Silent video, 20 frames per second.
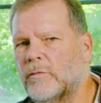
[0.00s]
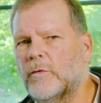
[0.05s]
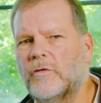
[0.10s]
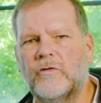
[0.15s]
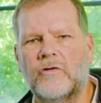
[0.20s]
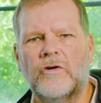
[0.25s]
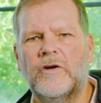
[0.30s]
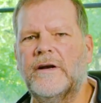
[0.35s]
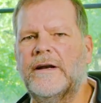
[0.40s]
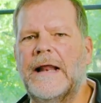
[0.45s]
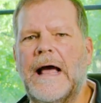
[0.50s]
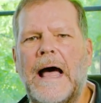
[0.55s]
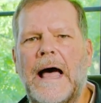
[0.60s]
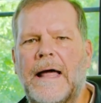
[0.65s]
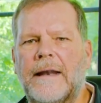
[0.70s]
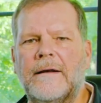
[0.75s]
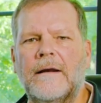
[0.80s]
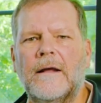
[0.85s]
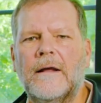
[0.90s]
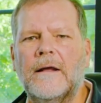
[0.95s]
We'll turn it
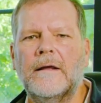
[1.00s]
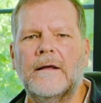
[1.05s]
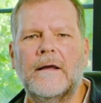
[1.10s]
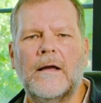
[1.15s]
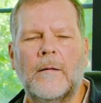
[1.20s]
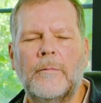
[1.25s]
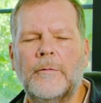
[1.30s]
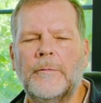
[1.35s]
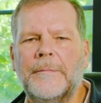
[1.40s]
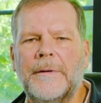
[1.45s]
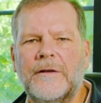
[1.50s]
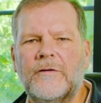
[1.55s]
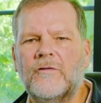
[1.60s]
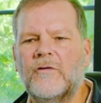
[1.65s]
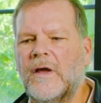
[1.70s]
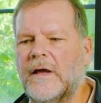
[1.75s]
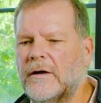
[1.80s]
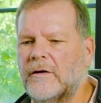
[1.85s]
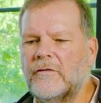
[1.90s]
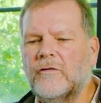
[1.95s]
on a couple of months
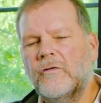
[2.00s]
later.